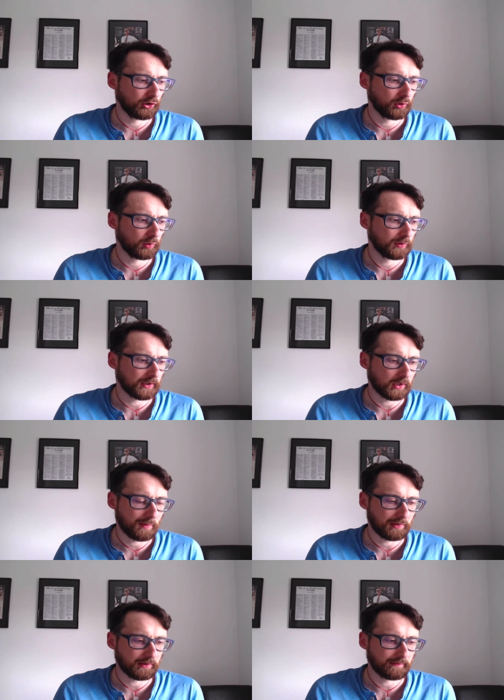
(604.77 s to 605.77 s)
use and a
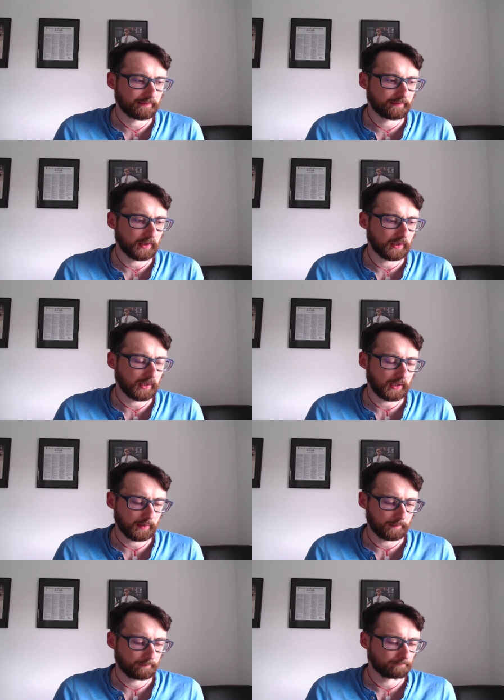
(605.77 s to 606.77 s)
couple of
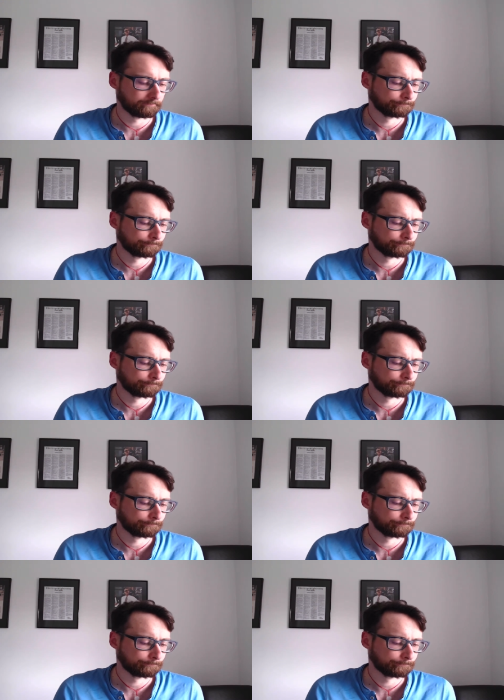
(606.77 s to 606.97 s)
um,